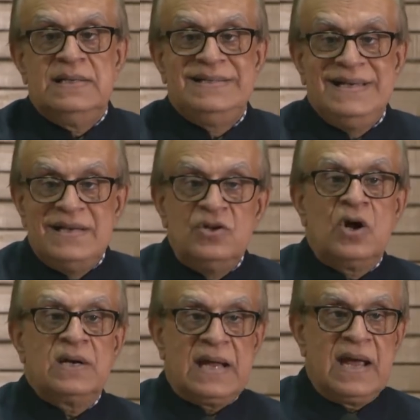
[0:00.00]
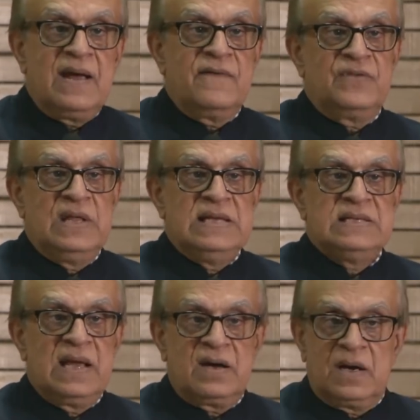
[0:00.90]
did not have things
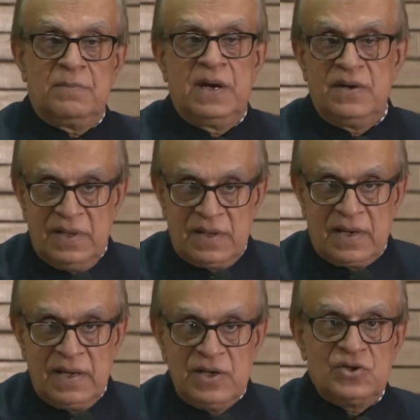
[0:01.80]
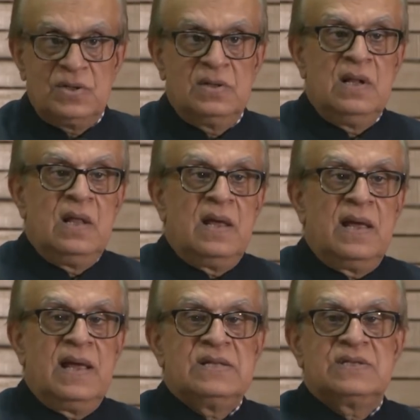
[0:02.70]
like karma and reincarnation,
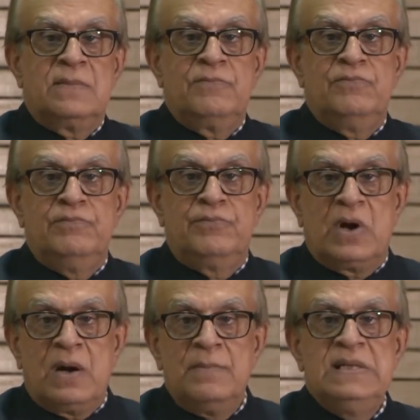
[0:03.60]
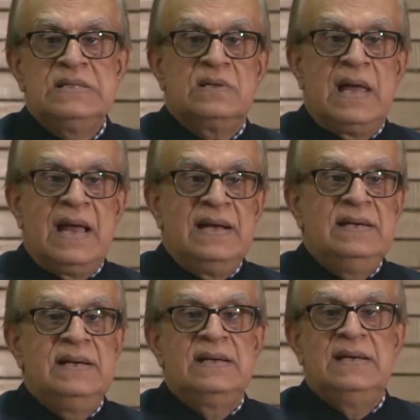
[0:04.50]
and some Brahmins
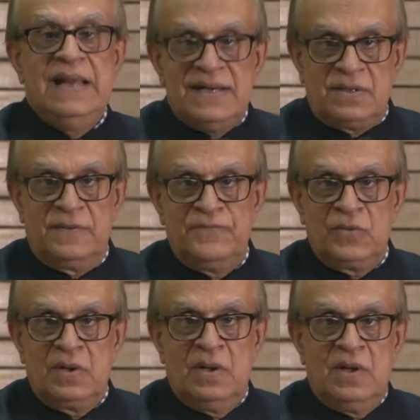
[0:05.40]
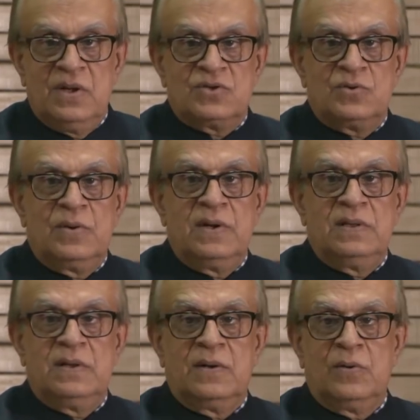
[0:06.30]
added it later. So
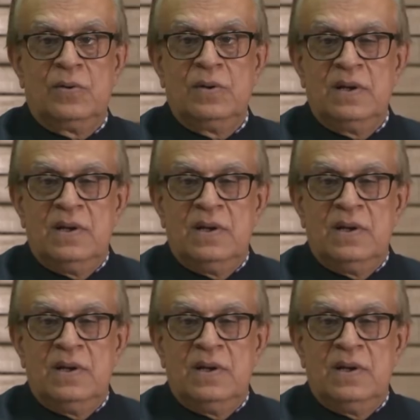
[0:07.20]
the whole